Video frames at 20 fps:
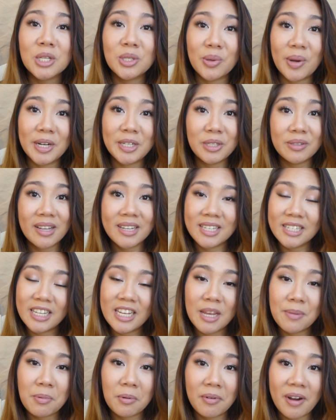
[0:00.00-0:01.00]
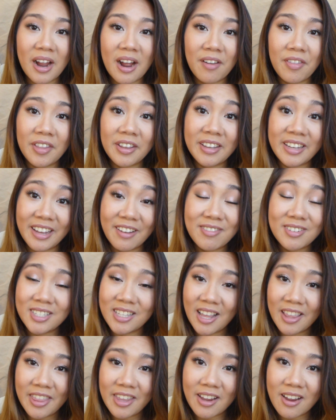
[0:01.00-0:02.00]
So I do like to keep around the gifts
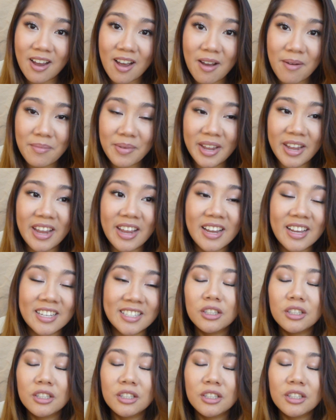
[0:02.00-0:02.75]
that they got me.